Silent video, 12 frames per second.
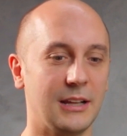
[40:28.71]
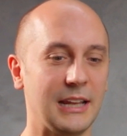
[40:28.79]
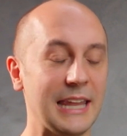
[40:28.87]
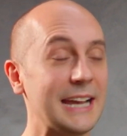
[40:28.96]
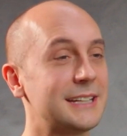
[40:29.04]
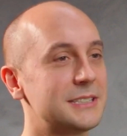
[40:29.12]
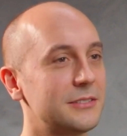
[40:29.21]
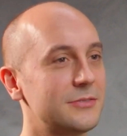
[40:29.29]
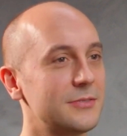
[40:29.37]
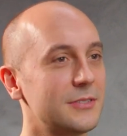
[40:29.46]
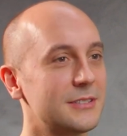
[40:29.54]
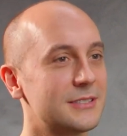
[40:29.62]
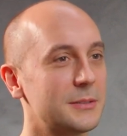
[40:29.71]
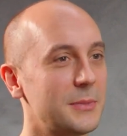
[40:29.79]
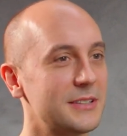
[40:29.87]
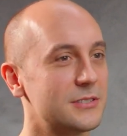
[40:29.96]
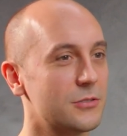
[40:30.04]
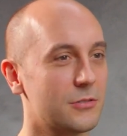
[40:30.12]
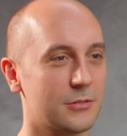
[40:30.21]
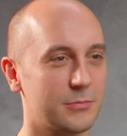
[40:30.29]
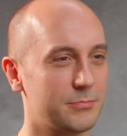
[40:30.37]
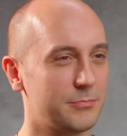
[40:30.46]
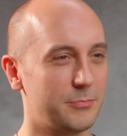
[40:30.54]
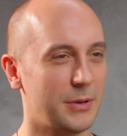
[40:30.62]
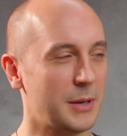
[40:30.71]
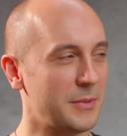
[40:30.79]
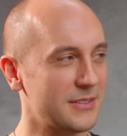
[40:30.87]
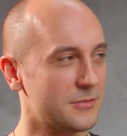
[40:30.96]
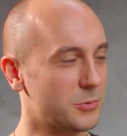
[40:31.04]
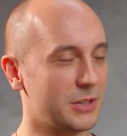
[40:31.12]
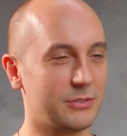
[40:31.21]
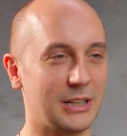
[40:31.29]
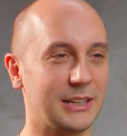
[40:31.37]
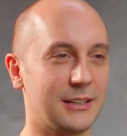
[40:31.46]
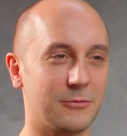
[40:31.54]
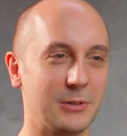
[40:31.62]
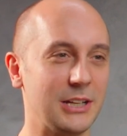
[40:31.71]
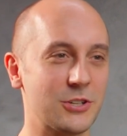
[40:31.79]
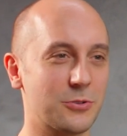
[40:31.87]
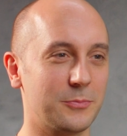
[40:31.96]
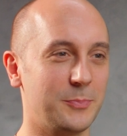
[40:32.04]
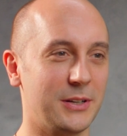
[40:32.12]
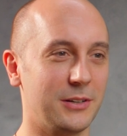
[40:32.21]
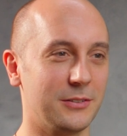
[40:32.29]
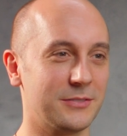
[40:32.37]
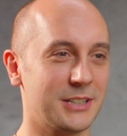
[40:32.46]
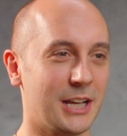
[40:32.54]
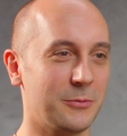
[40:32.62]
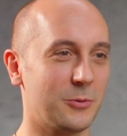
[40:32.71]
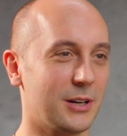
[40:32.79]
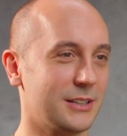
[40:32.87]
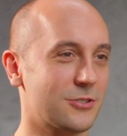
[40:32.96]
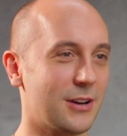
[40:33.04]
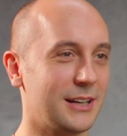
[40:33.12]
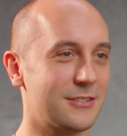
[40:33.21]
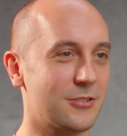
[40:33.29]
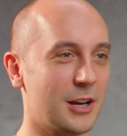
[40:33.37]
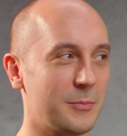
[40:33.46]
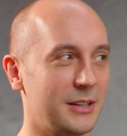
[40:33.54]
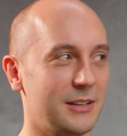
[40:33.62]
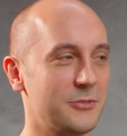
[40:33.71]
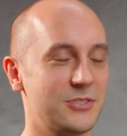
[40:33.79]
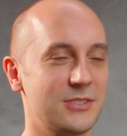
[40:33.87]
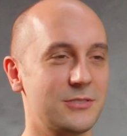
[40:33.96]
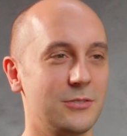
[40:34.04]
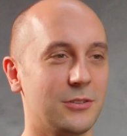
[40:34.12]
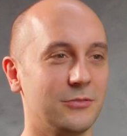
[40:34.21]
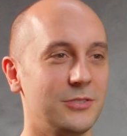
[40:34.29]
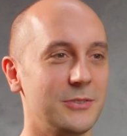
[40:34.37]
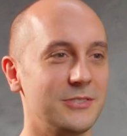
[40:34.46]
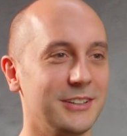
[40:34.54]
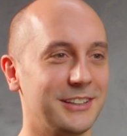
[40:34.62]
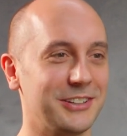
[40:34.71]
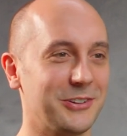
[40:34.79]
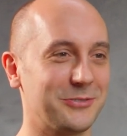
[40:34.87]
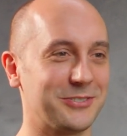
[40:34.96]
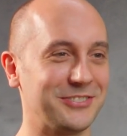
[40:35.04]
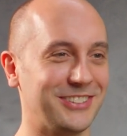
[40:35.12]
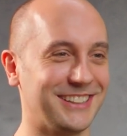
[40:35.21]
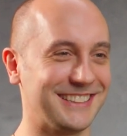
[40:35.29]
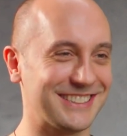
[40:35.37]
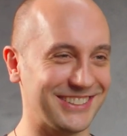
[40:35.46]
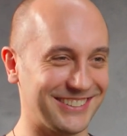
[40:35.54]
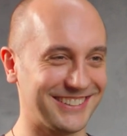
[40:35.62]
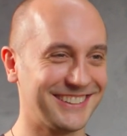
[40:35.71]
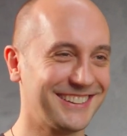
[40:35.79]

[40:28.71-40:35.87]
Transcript: elective semester or bimester, whatever, like a really short period of time where I tried drama, and it was just too confusing and not for me. So